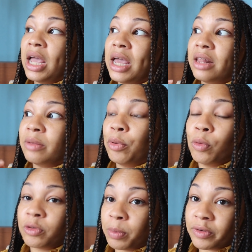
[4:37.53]
and the
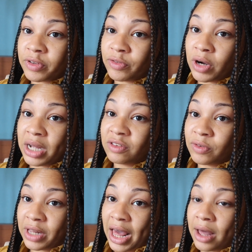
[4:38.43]
pool was perfect for us
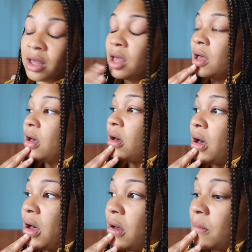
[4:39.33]
for that.
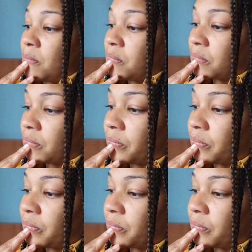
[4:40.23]
Um,